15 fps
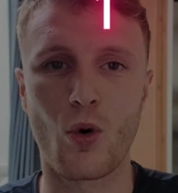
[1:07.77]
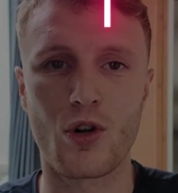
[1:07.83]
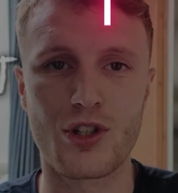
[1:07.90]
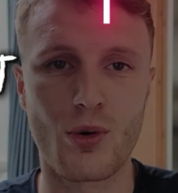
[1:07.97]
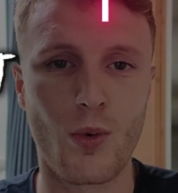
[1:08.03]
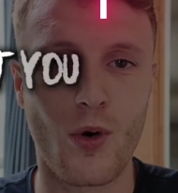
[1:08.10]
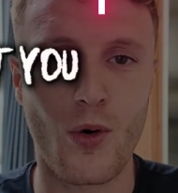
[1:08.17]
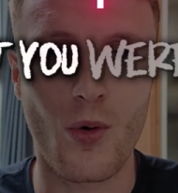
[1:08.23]
what
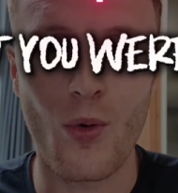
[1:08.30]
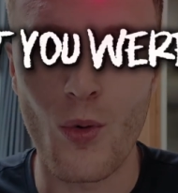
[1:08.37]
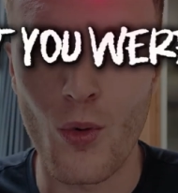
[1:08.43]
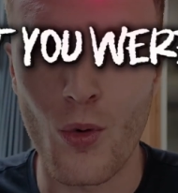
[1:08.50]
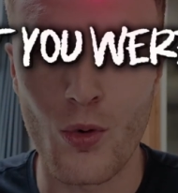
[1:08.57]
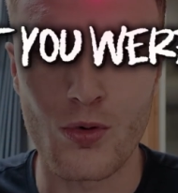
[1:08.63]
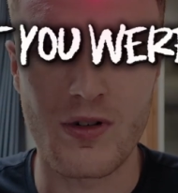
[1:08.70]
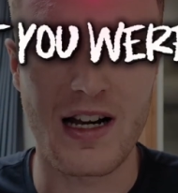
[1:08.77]
you are
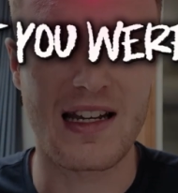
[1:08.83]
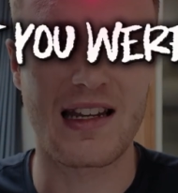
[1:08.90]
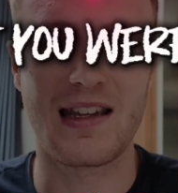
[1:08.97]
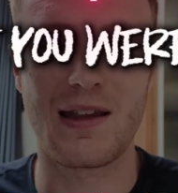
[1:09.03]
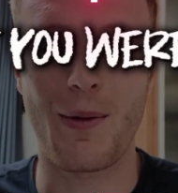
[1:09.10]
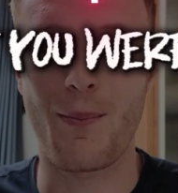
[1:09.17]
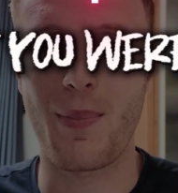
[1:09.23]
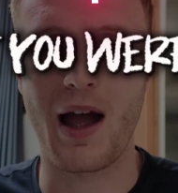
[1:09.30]

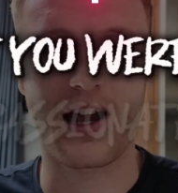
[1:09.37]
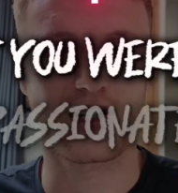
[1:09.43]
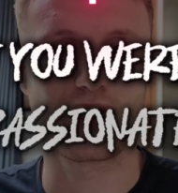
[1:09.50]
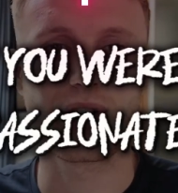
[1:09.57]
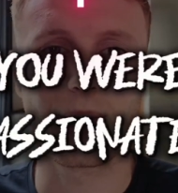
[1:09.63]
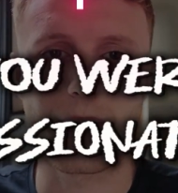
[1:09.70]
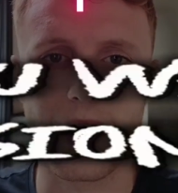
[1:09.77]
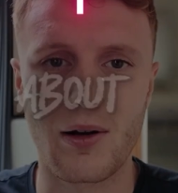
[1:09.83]
already
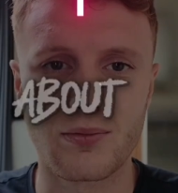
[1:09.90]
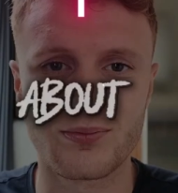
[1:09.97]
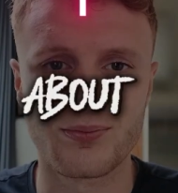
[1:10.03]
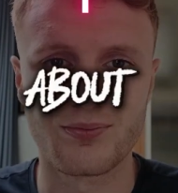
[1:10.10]
passionate about.